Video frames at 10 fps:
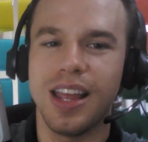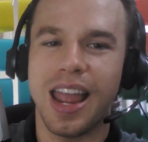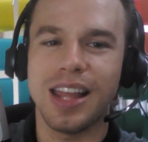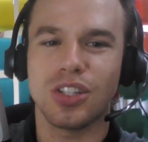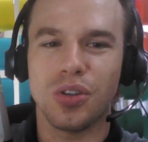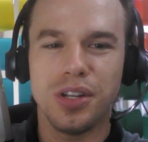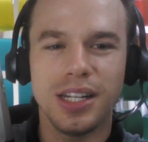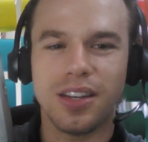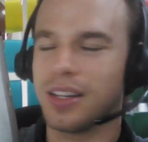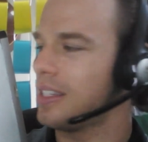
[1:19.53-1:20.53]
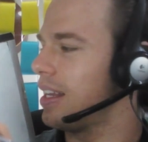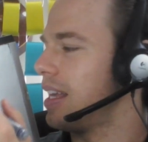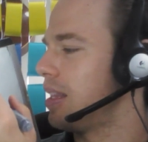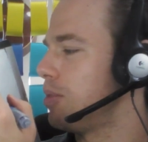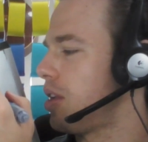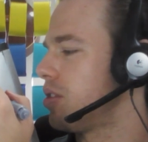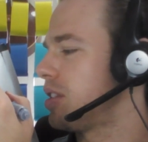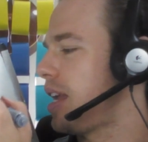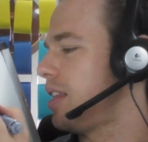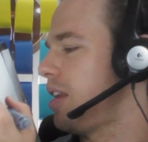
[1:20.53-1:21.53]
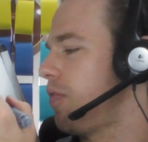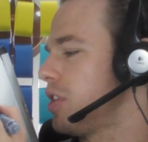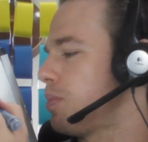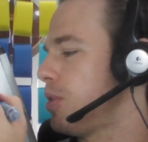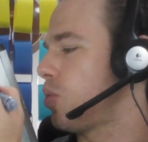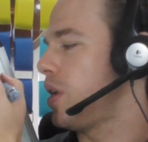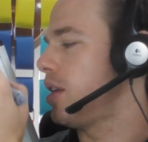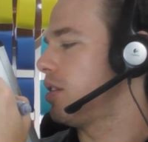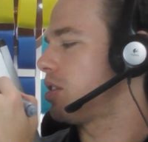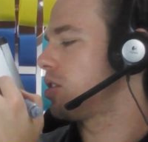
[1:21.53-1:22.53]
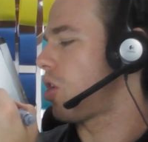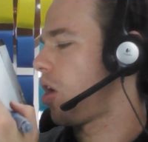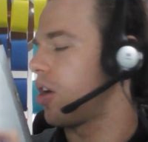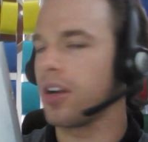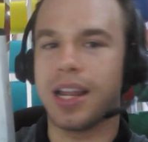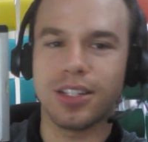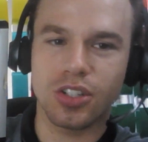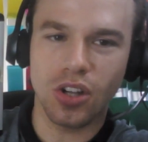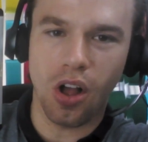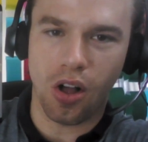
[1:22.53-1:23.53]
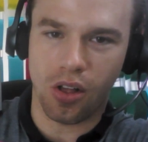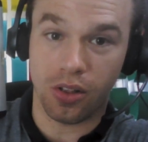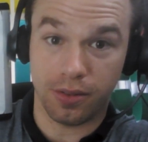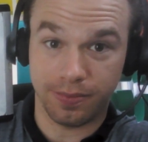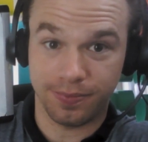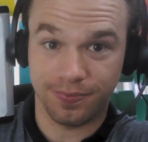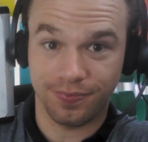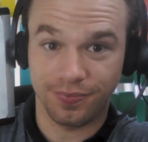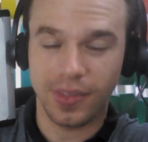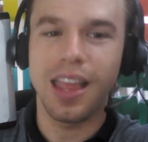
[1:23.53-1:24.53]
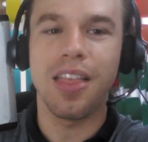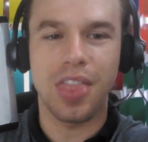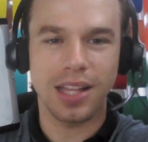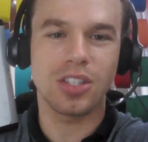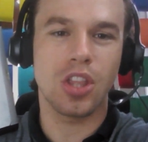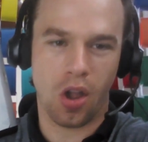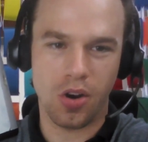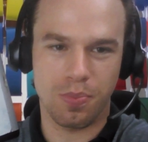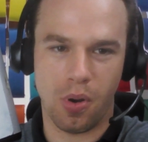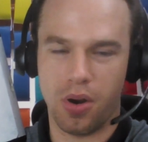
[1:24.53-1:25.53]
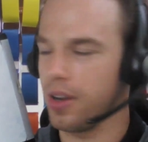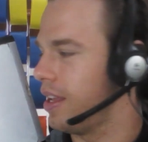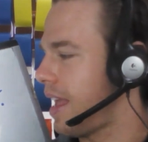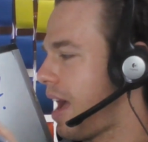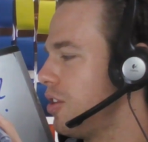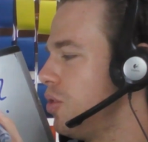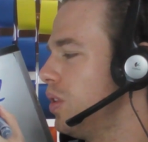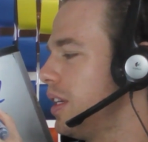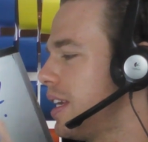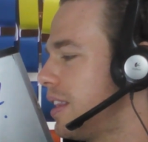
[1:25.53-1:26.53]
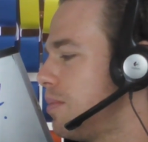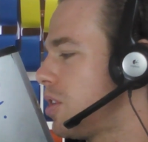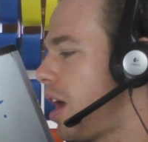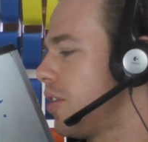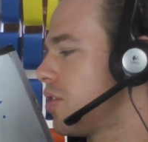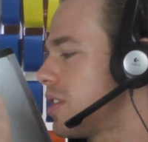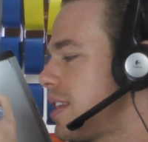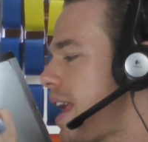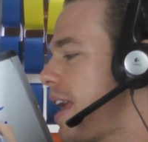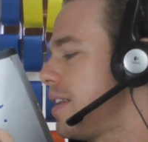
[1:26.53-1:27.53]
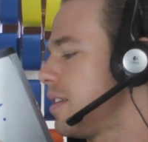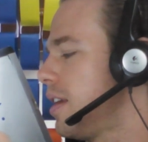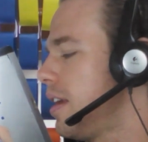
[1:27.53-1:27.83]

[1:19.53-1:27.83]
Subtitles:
And so you need to get them to understand the difference between star and stall. That's the hard part. How do you really get them to understand